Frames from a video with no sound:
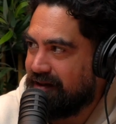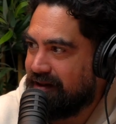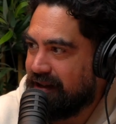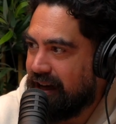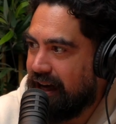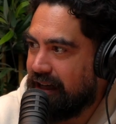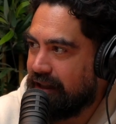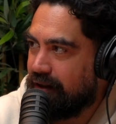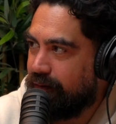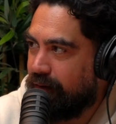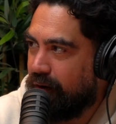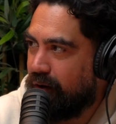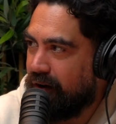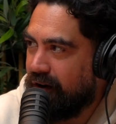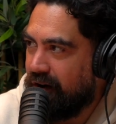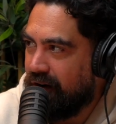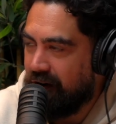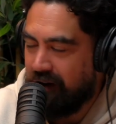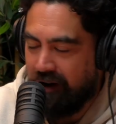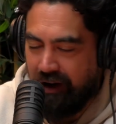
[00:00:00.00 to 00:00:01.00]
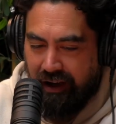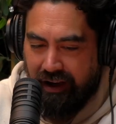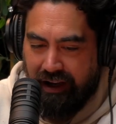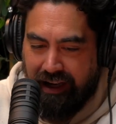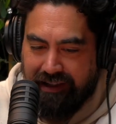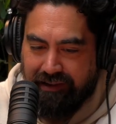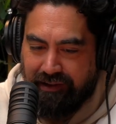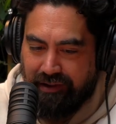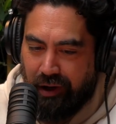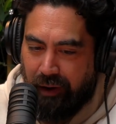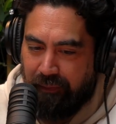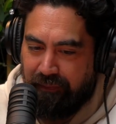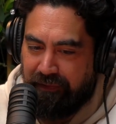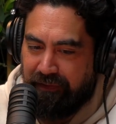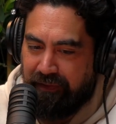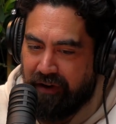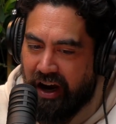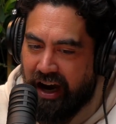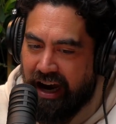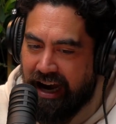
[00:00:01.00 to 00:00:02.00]
task for you. Top
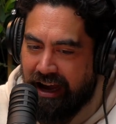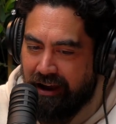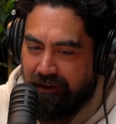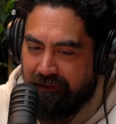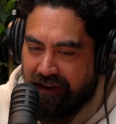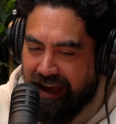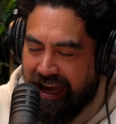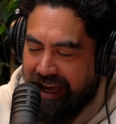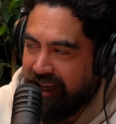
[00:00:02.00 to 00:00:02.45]
5